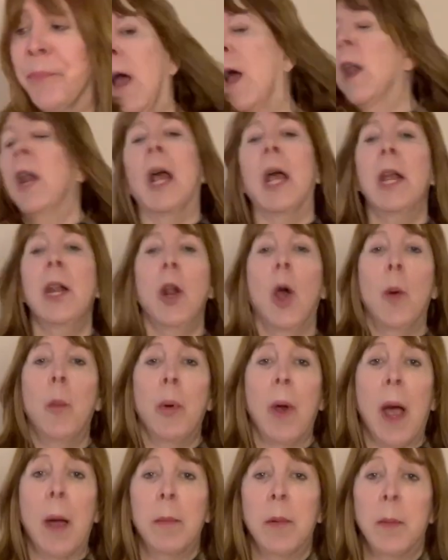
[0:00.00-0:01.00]
And I know
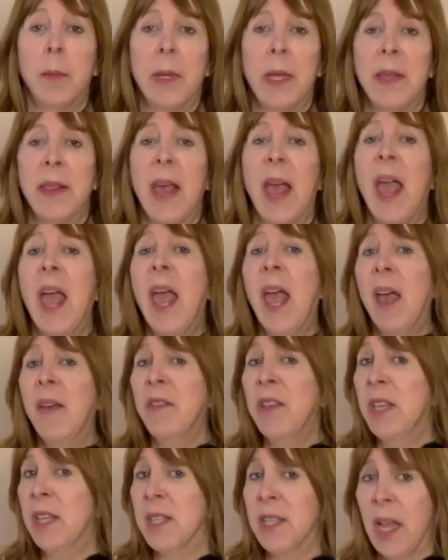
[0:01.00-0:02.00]
probably the
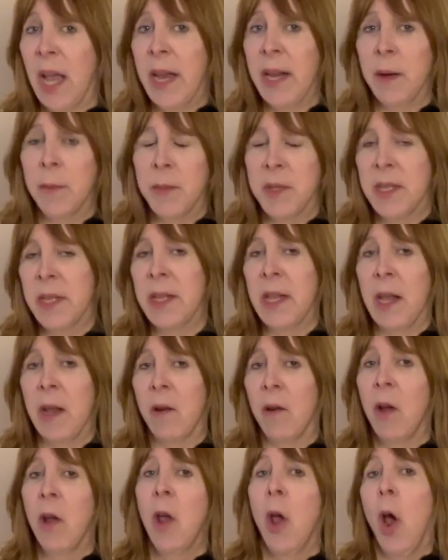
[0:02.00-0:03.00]
heaviest items in
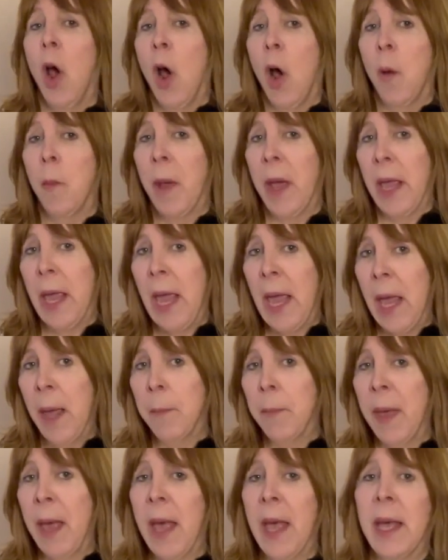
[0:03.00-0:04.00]
there are my
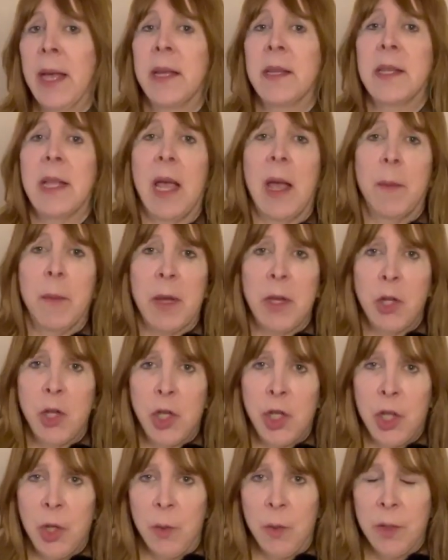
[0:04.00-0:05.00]
handbags and my
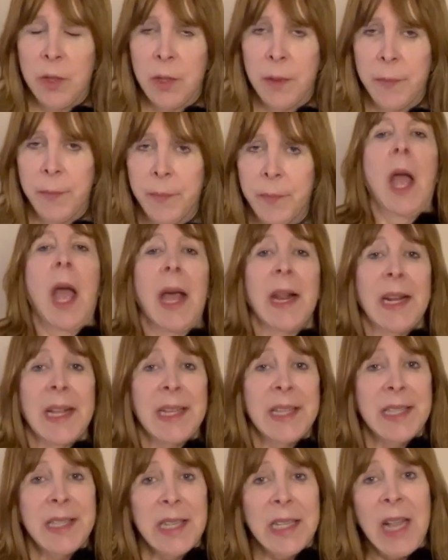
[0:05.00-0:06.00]
shoes. And I
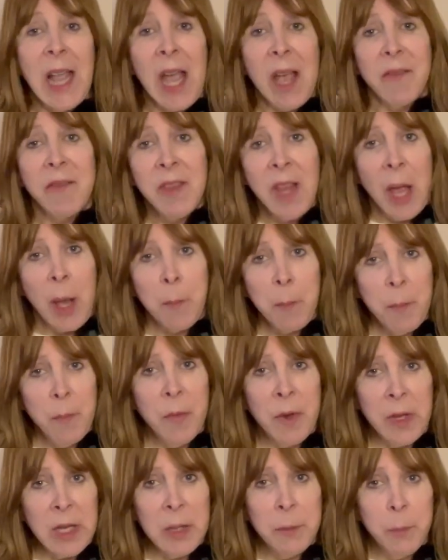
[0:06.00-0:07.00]
still have not
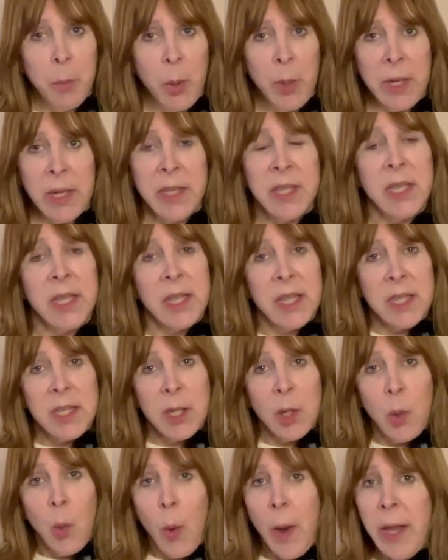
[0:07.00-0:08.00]
put into this
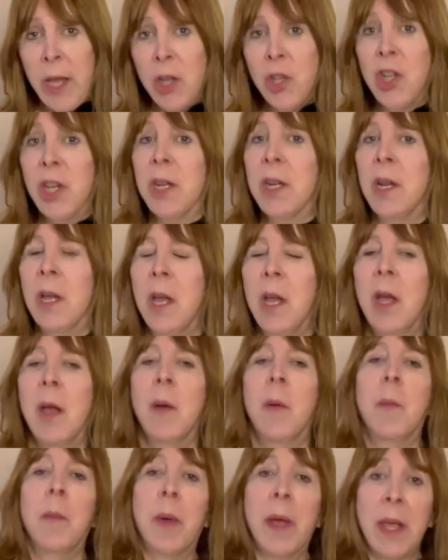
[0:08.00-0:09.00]
equation
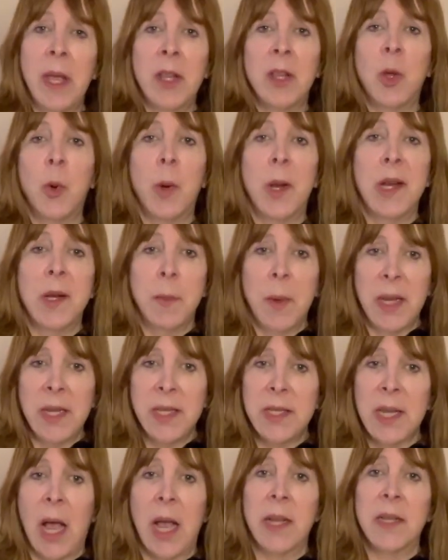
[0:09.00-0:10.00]
my underwear, my
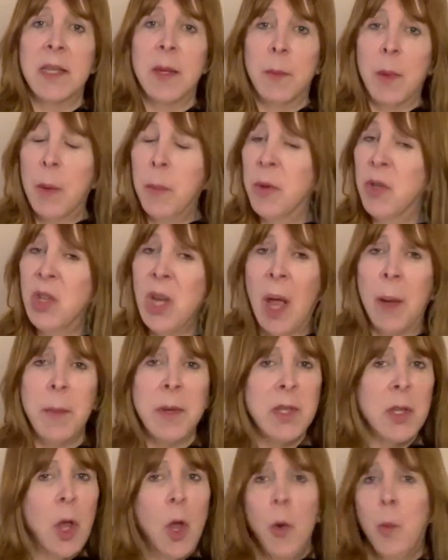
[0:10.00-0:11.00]
socks, and my
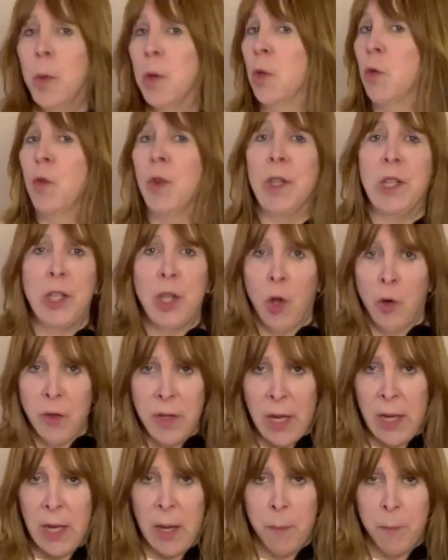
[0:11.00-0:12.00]
pajamas, which really don't
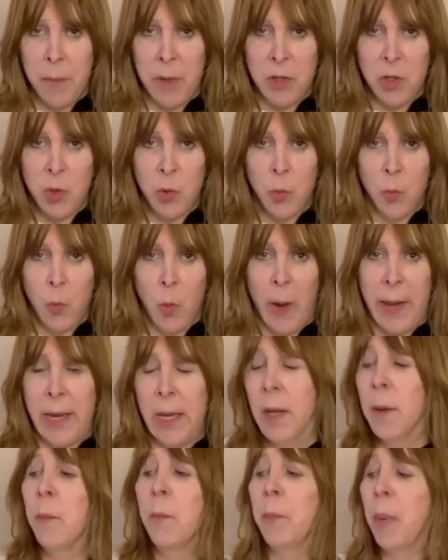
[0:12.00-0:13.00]
take up much
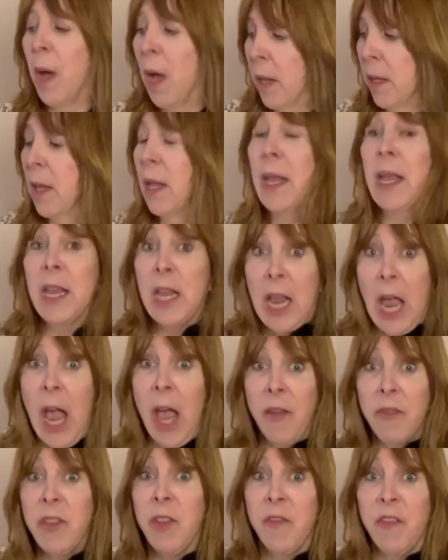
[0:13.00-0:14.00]
weight, but you
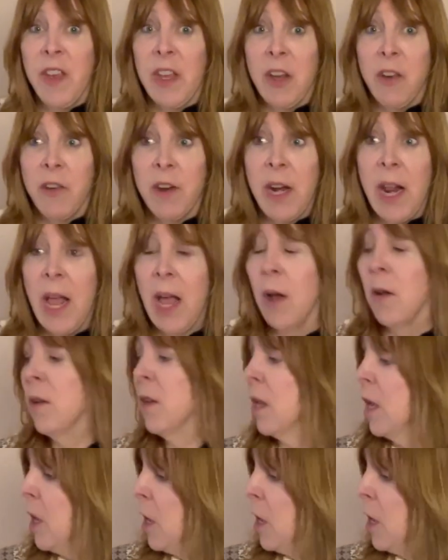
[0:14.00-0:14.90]
have to figure it out.